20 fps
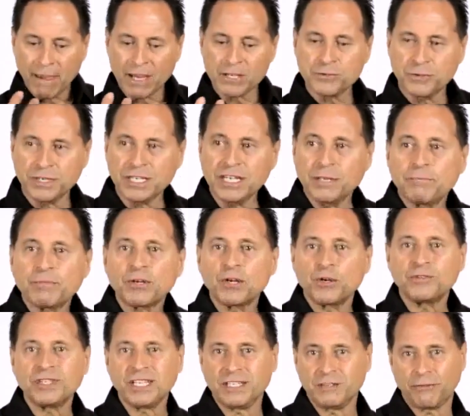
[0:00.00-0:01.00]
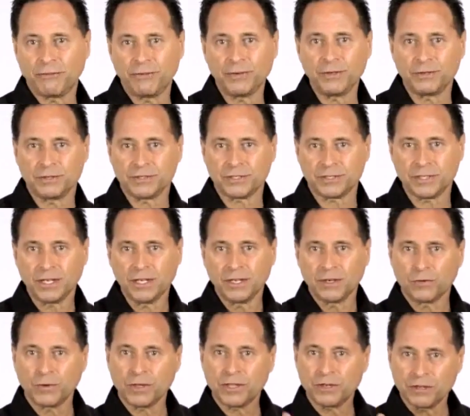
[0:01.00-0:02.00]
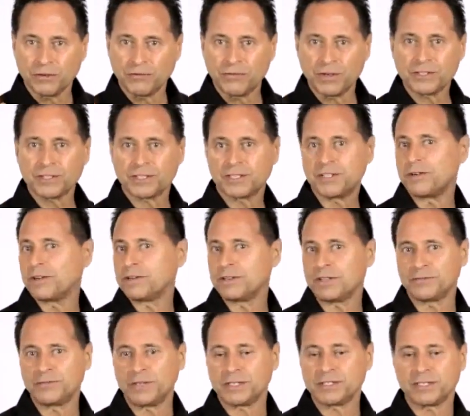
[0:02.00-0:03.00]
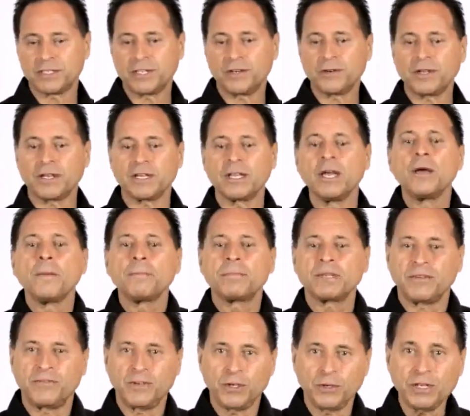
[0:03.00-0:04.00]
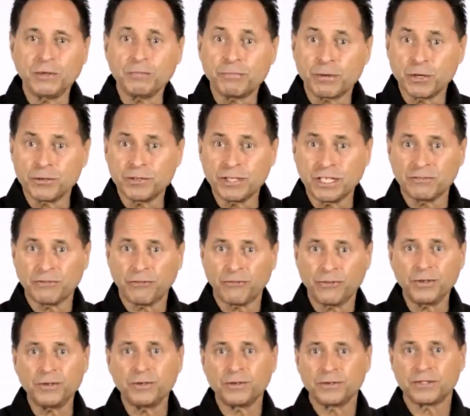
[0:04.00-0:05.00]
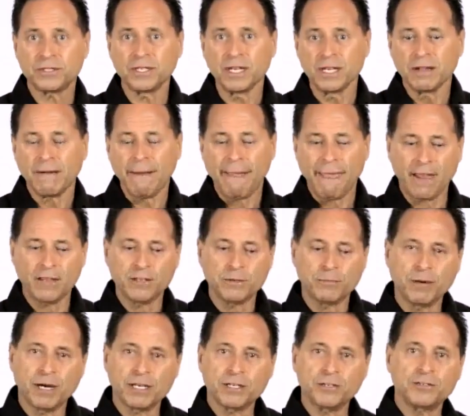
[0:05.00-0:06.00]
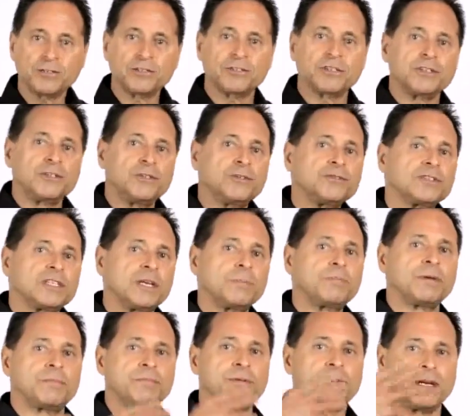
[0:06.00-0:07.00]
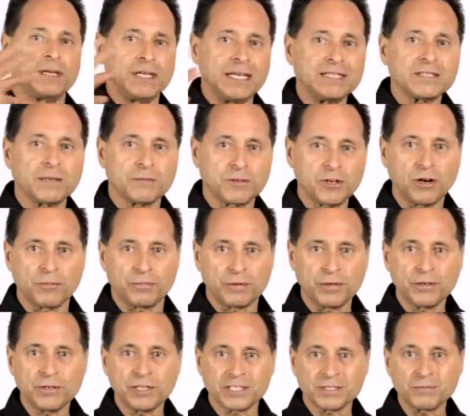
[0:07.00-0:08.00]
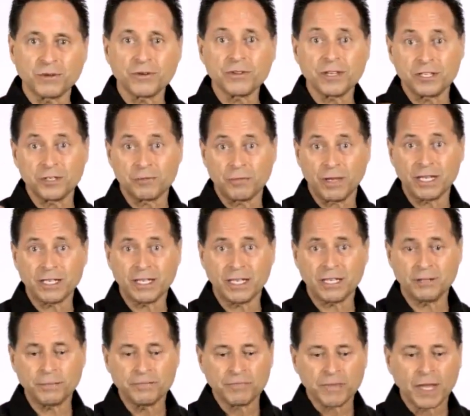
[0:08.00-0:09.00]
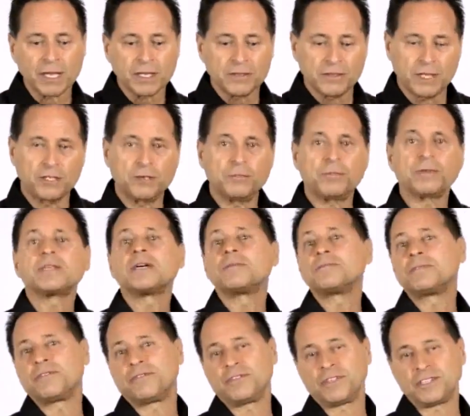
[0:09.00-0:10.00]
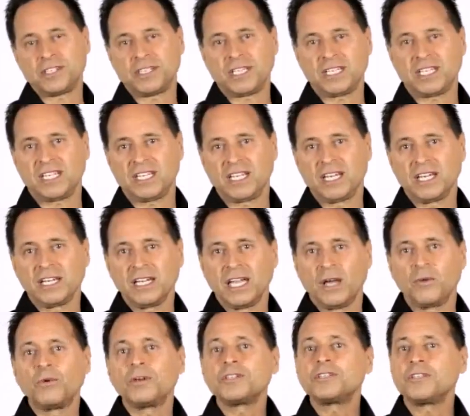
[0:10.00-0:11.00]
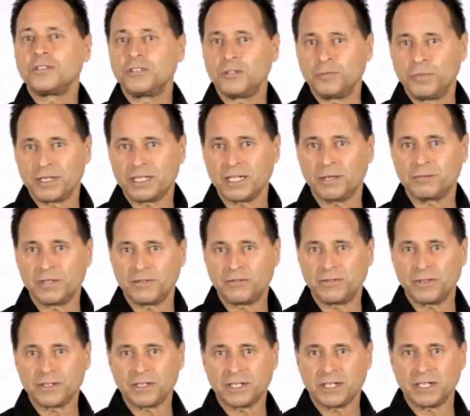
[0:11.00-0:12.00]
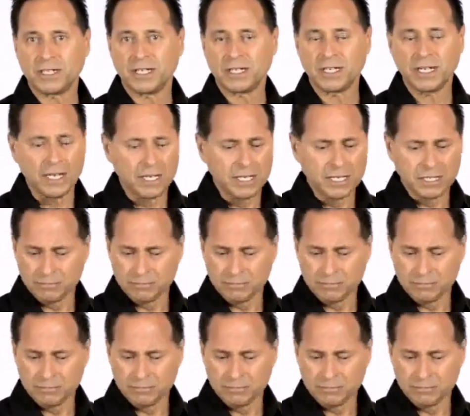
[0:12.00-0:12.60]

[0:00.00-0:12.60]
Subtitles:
as you're eating protein foods, whether you're vegetarian or non-vegetarian, but if you're eating protein foods and your body is using up an enzyme called protease more than you're making, then you become deficient in it. And once you do become deficient in it,